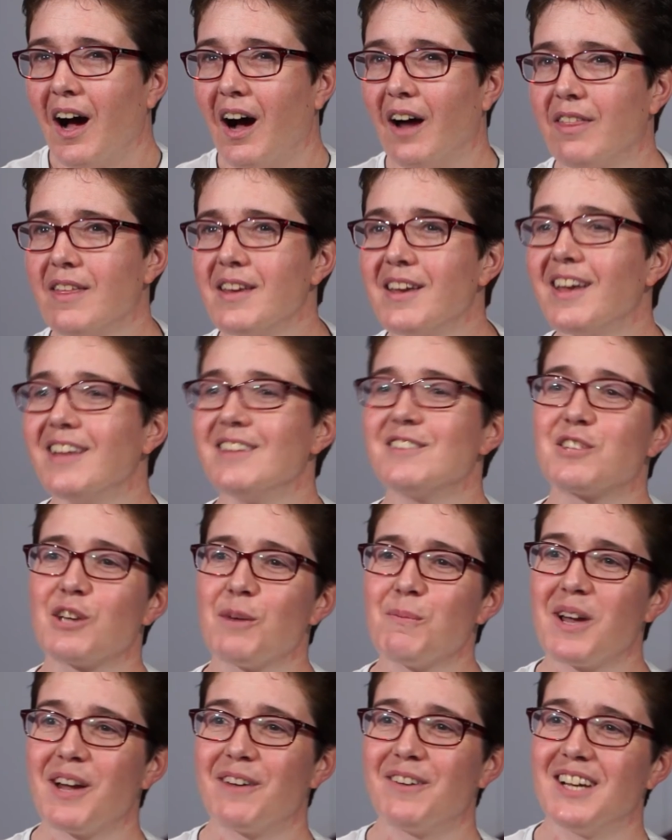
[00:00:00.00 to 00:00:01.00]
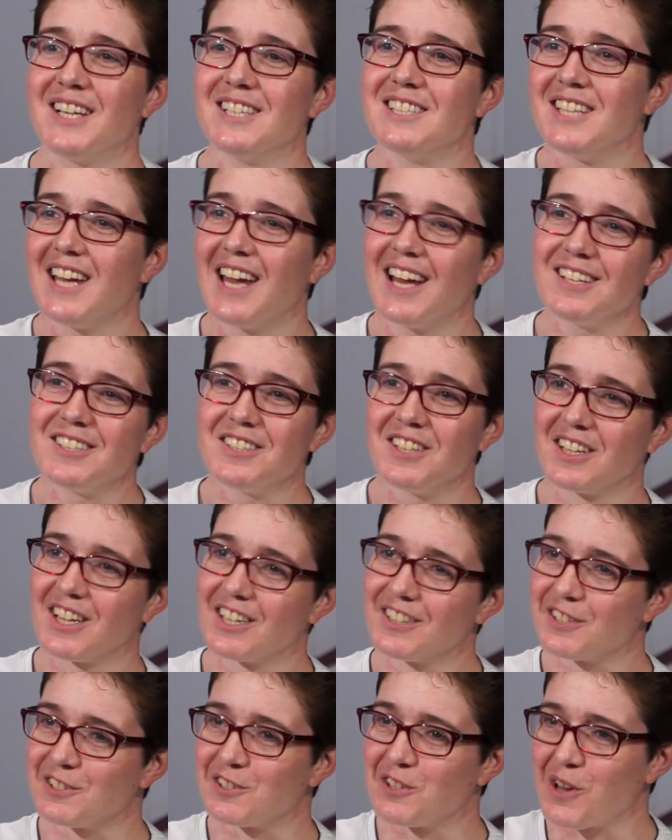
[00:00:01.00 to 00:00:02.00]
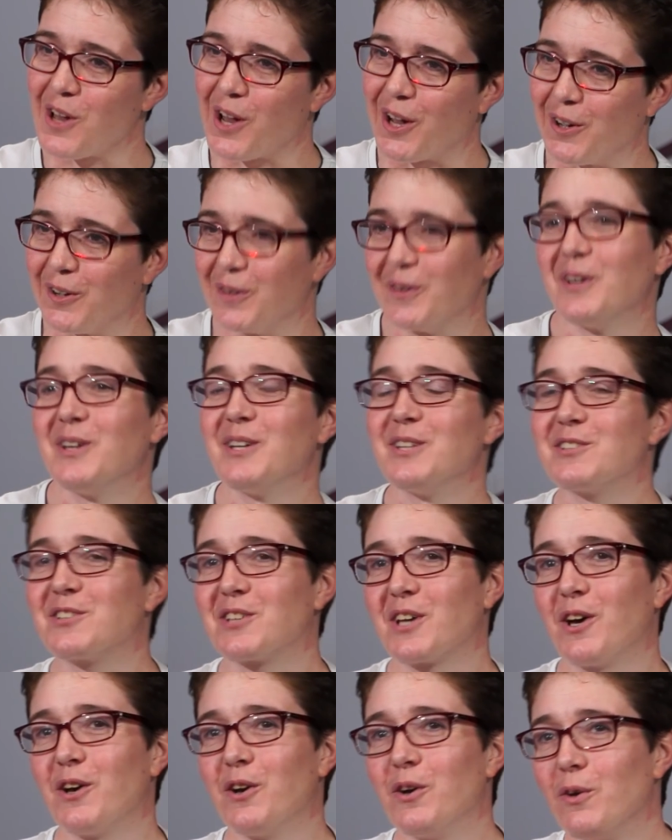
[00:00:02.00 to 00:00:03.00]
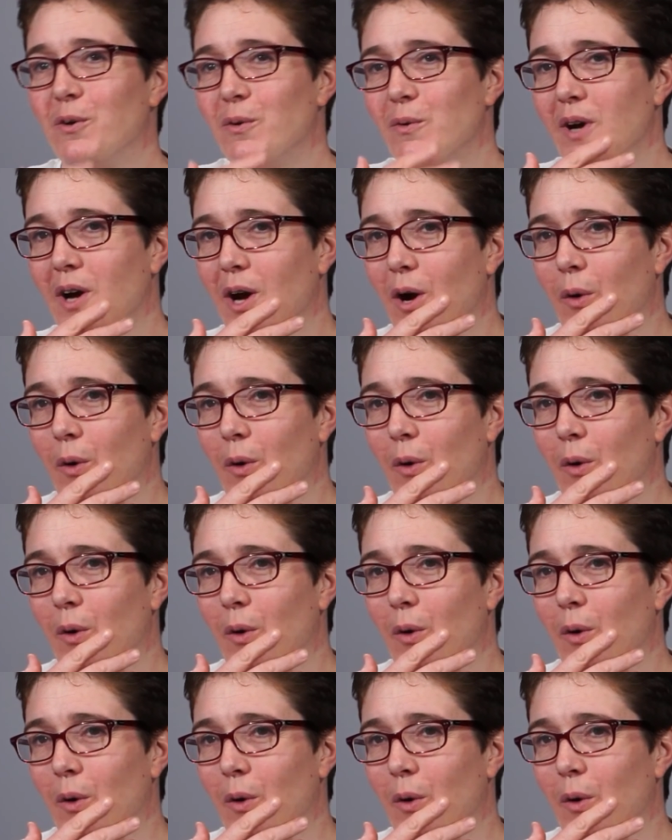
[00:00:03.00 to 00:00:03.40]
I think in some areas, yes, in others, no. So